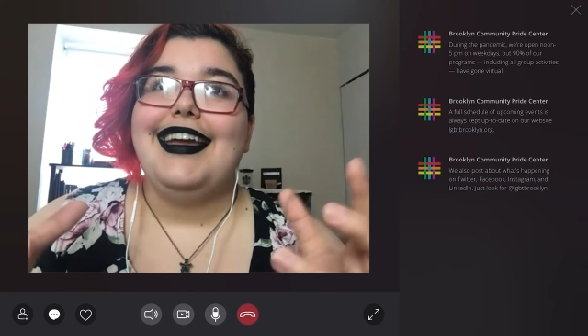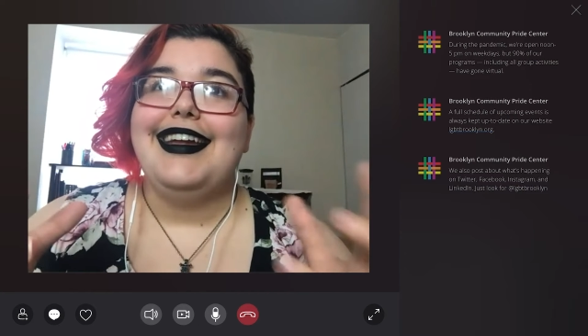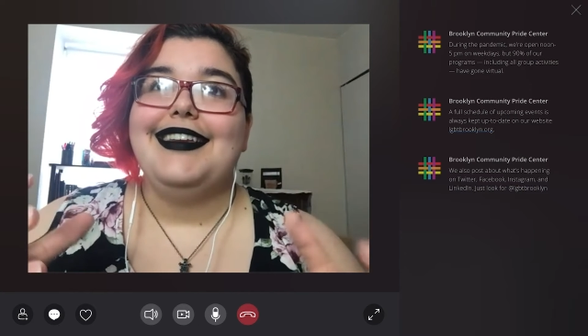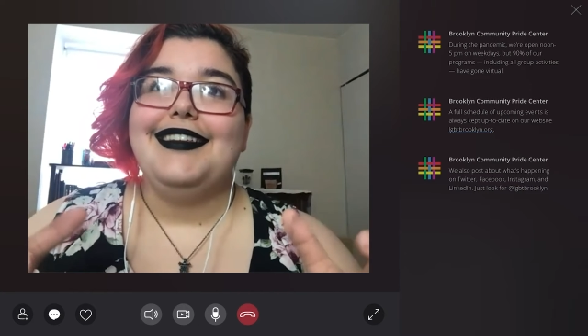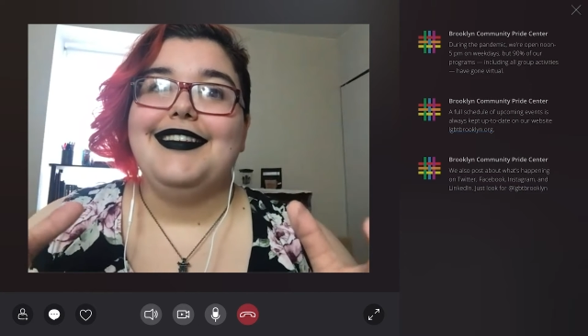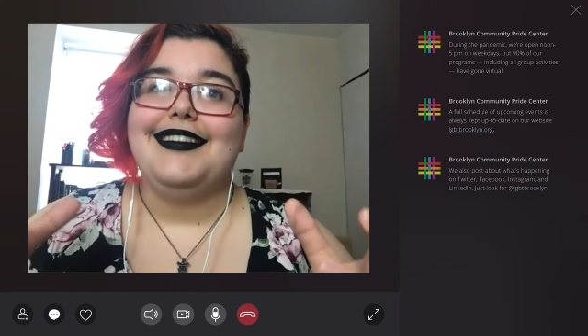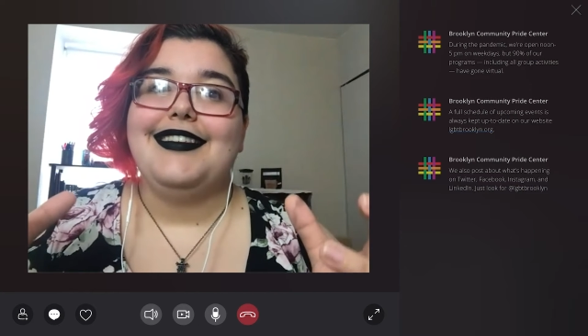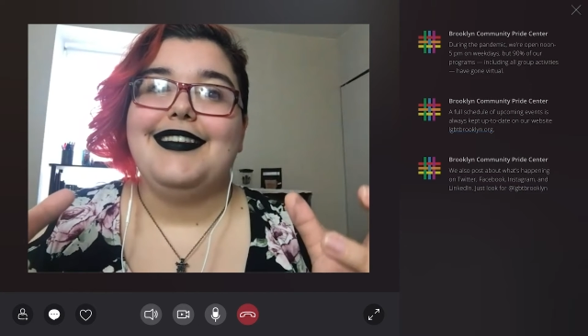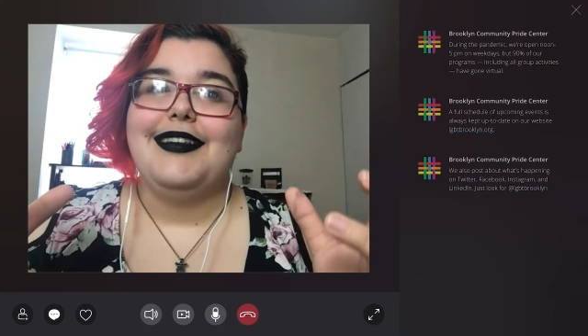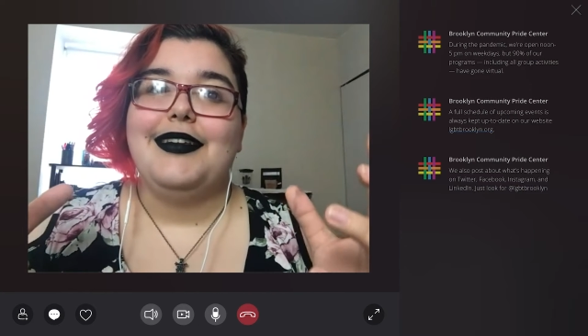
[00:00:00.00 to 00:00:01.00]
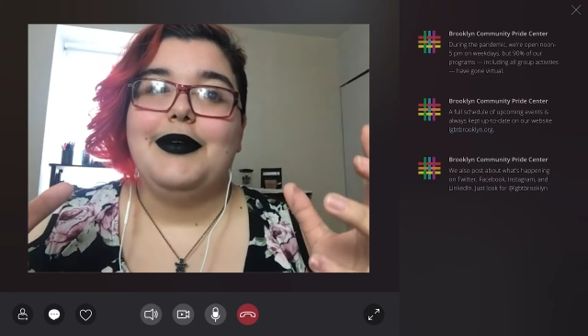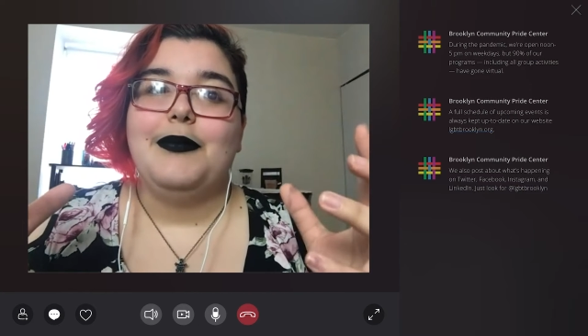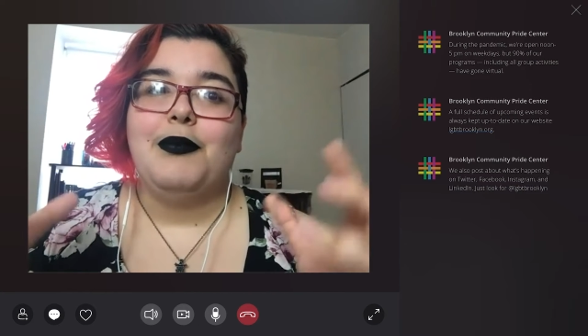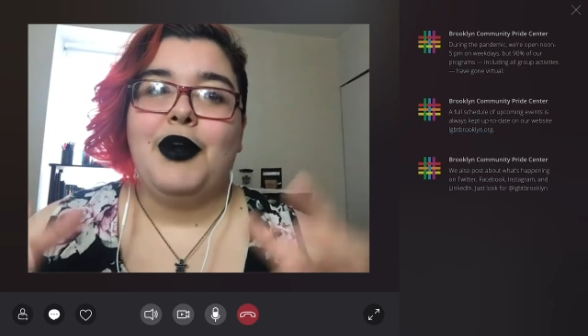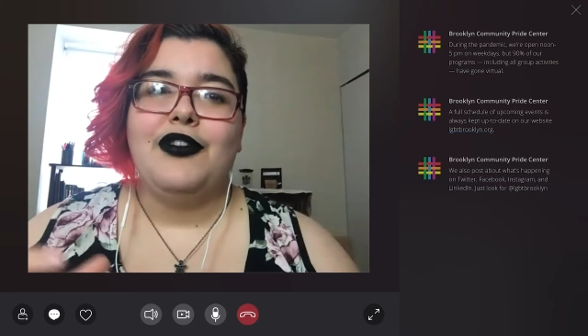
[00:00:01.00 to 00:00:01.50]
it is
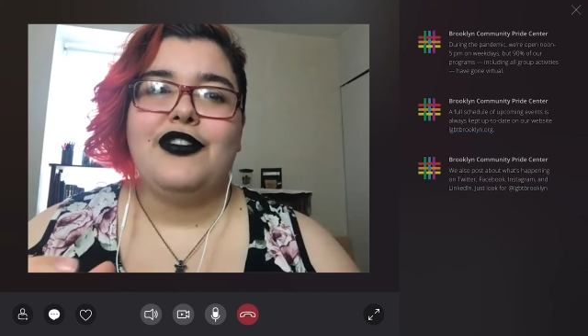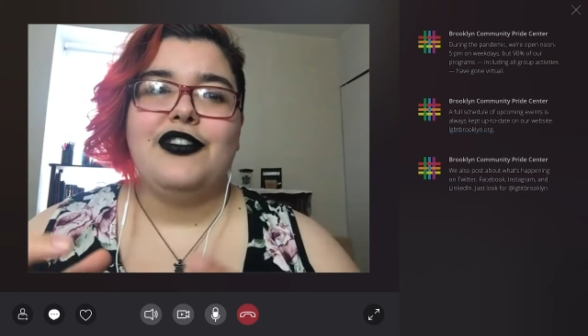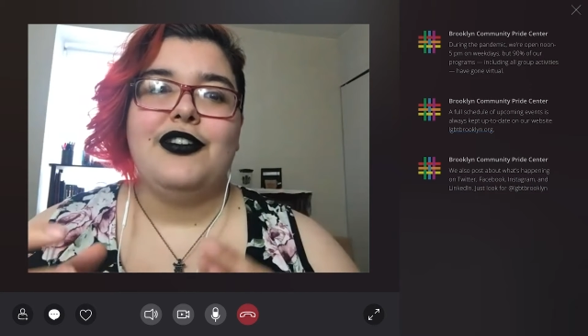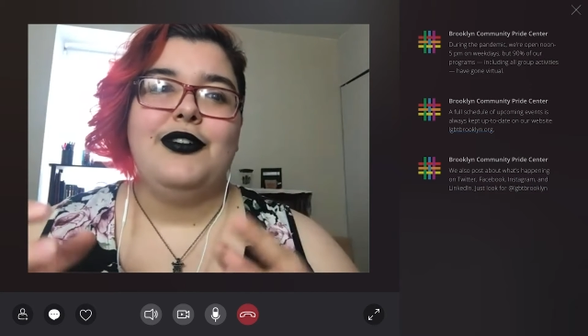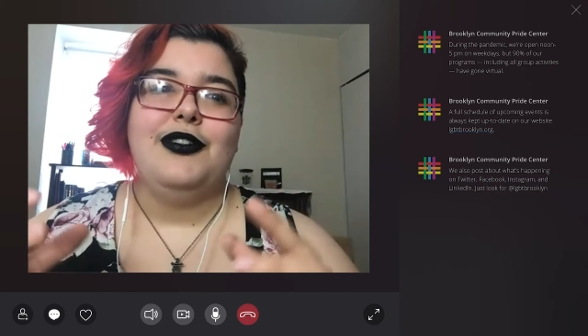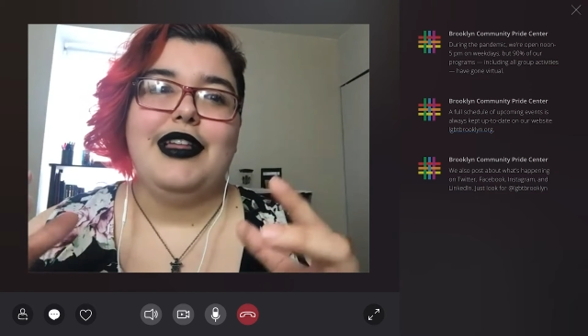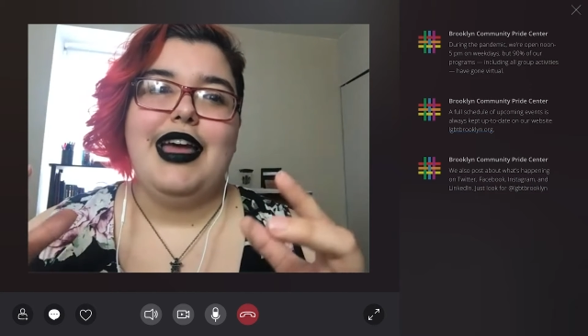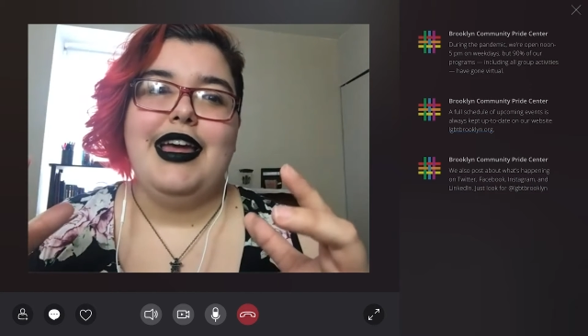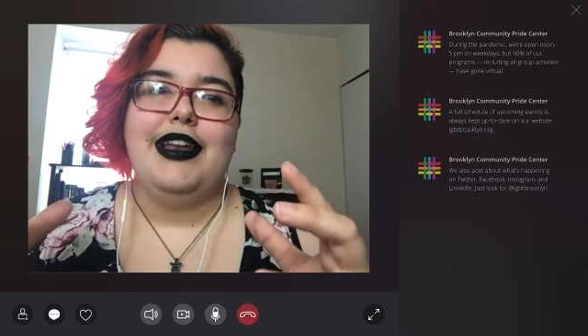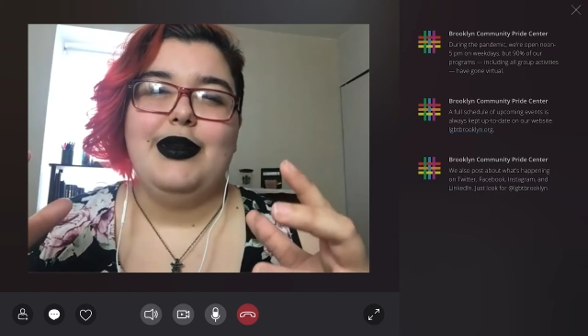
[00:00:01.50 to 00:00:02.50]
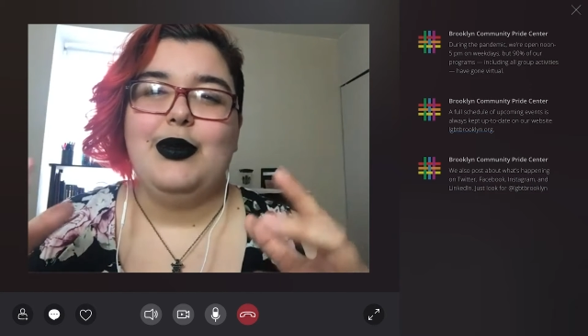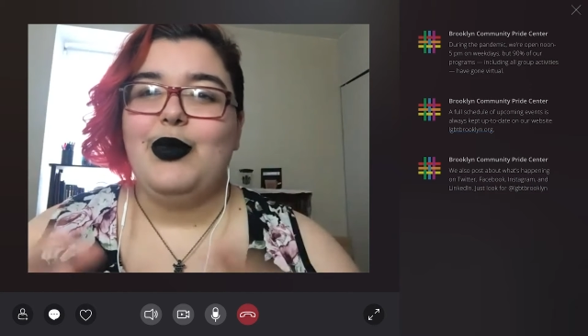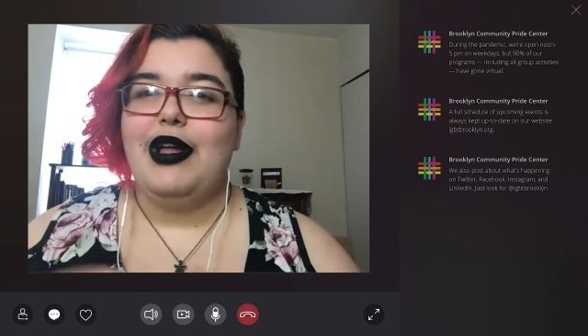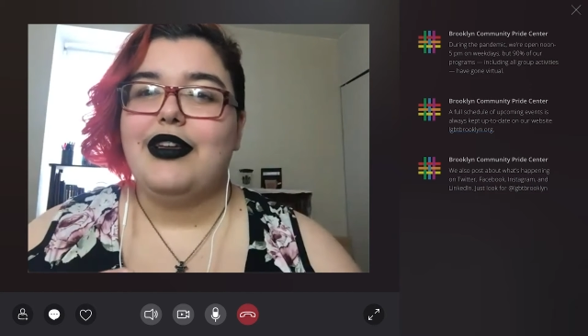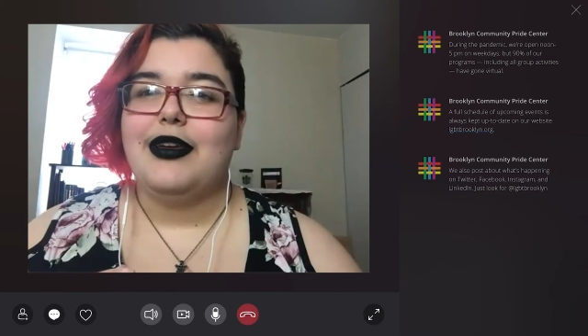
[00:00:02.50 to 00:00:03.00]
personal and
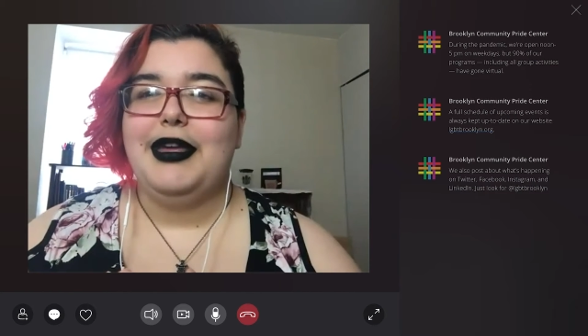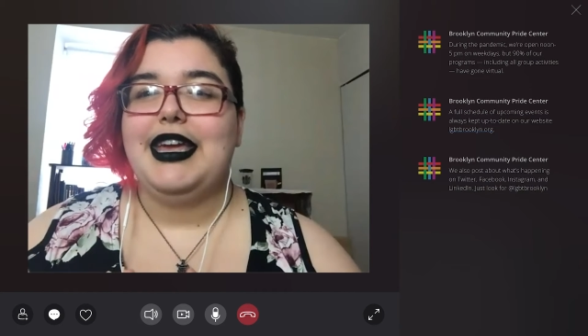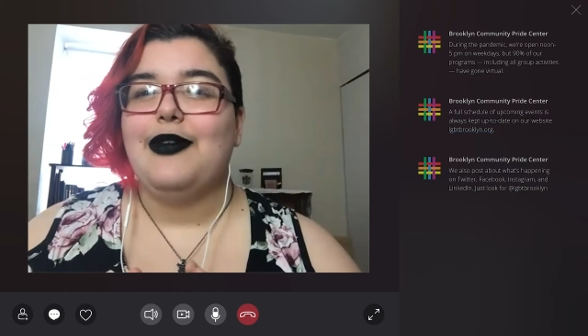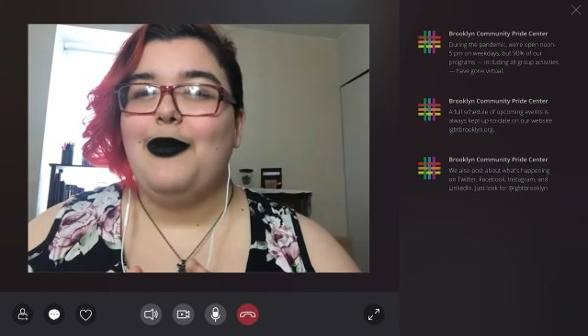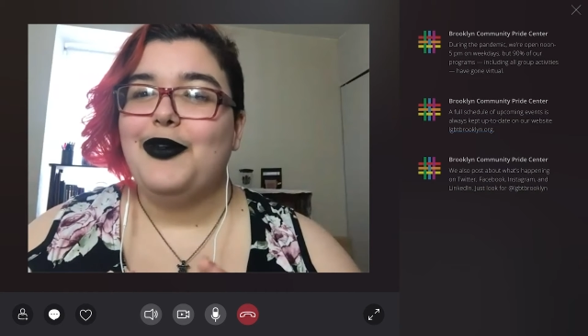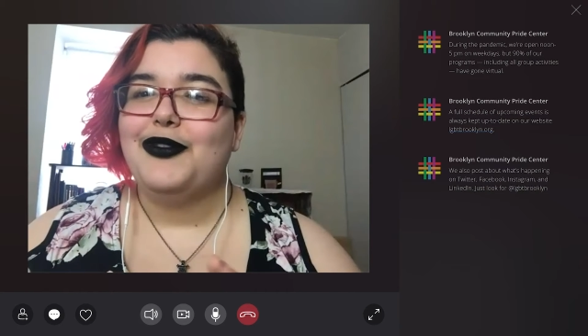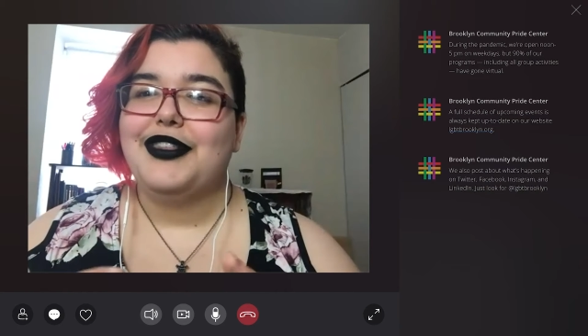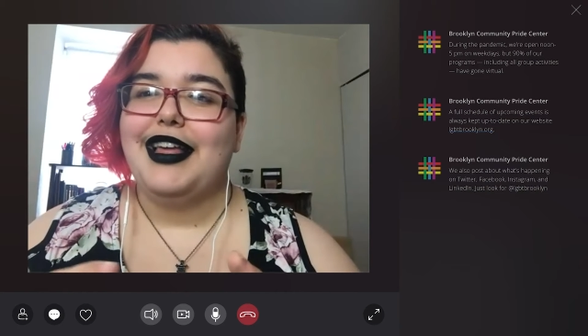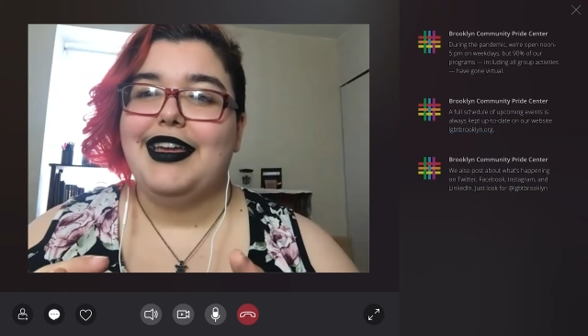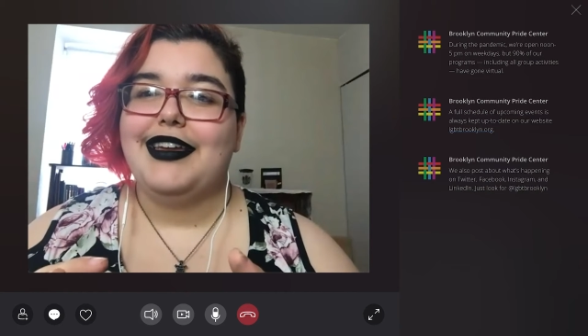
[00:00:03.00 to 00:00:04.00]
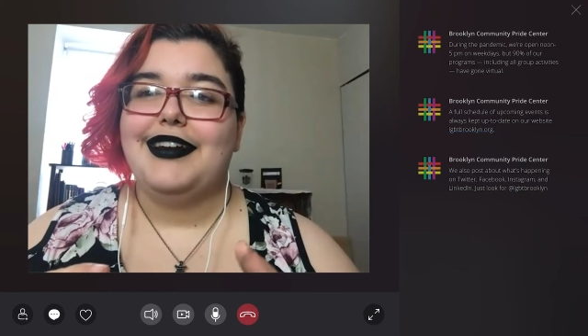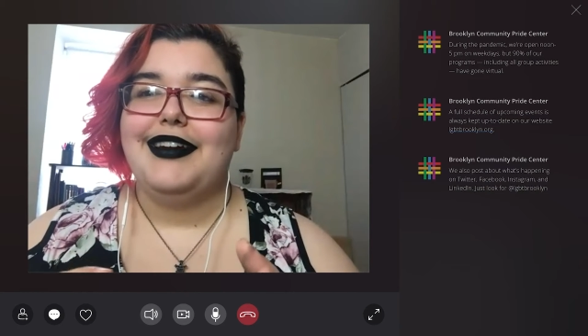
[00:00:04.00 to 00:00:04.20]
welcoming and almost like